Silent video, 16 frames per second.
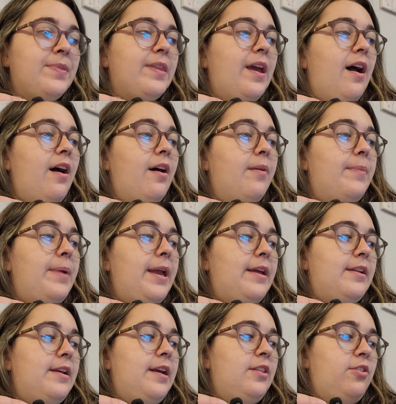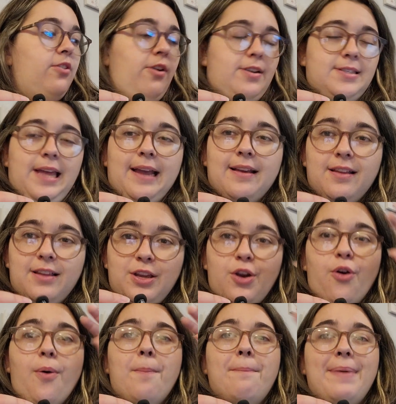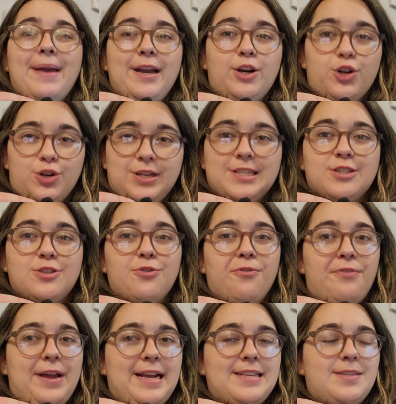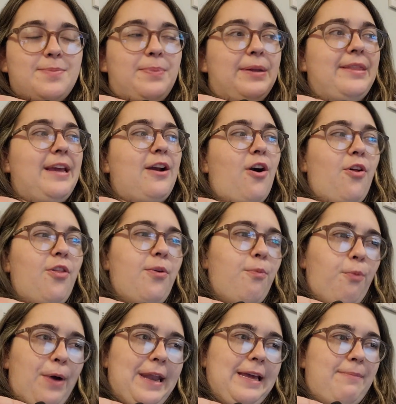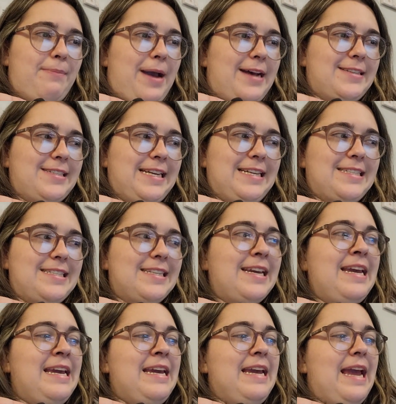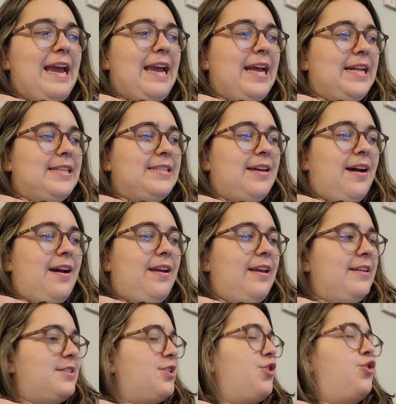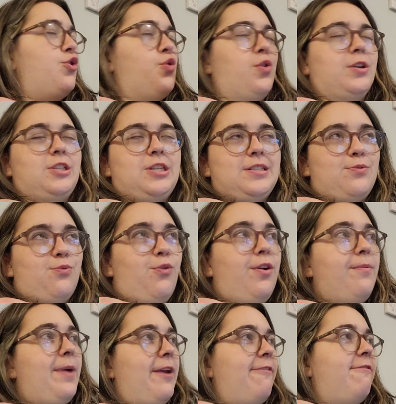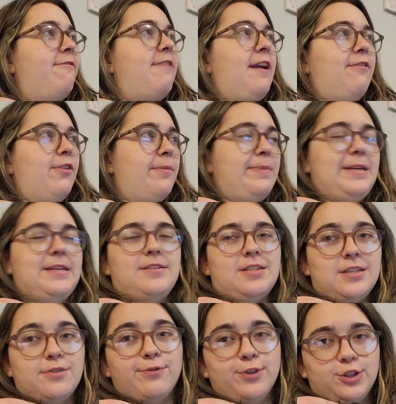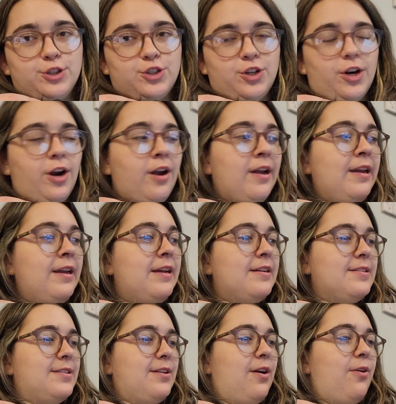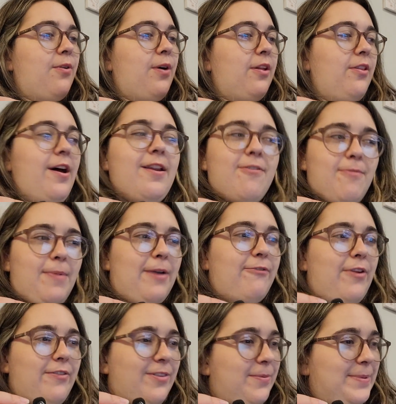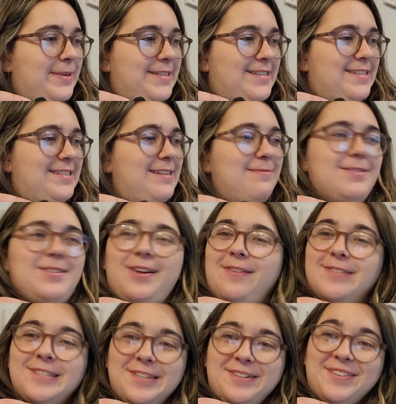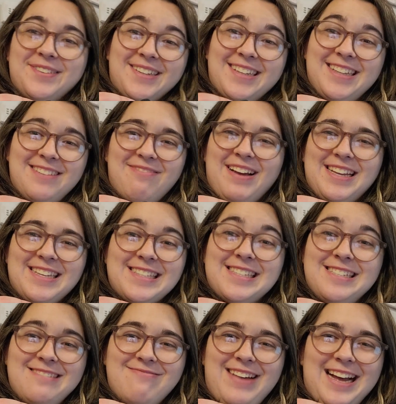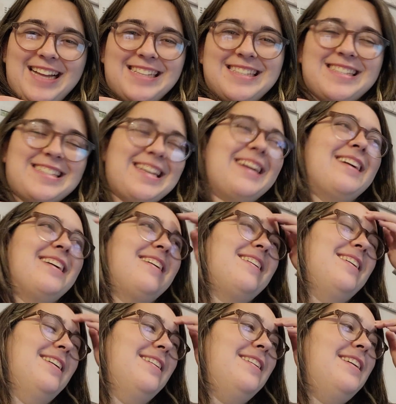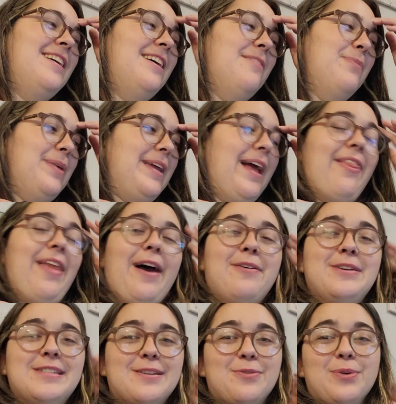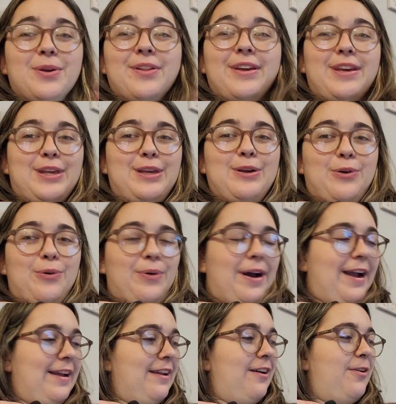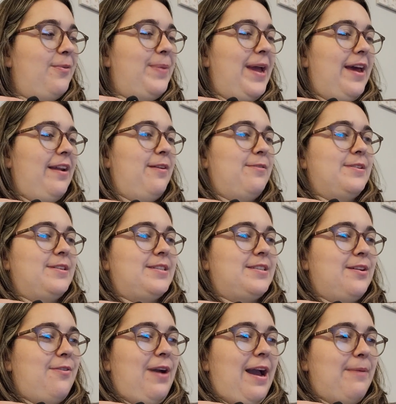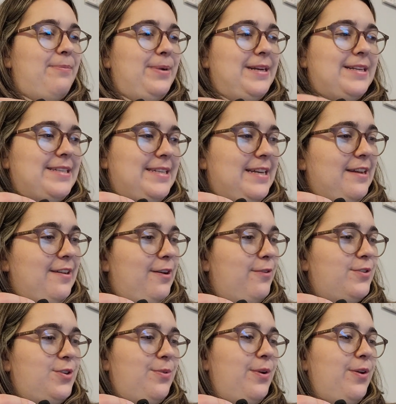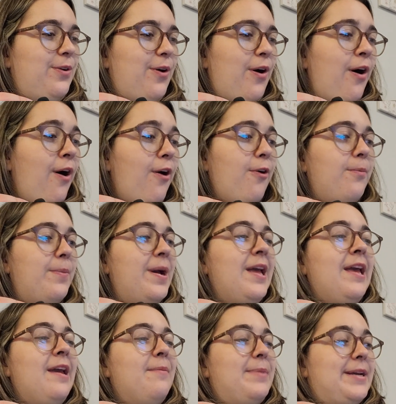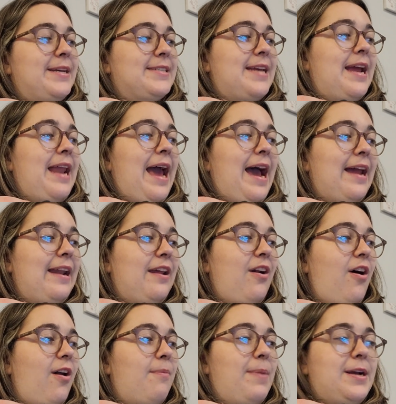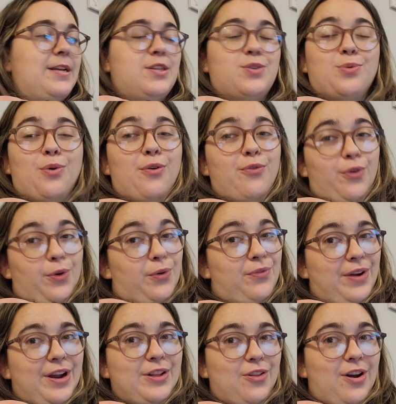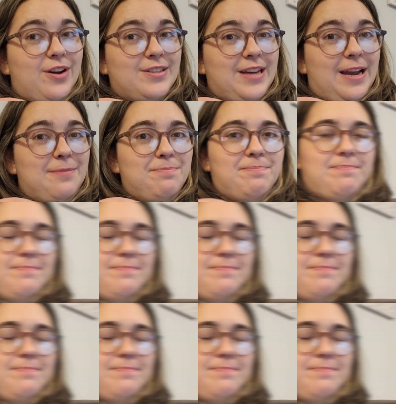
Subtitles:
and it looks like, a big crystal vase, but they call them wedding baskets. And it's gorgeous. One of my favorite pieces for sure. So a lot of my favorite pieces seem to have sold in the past 2 months. But yeah, that was a really cute item, and I was so happy to see it go to a new home because I had had it on my store for a very long time.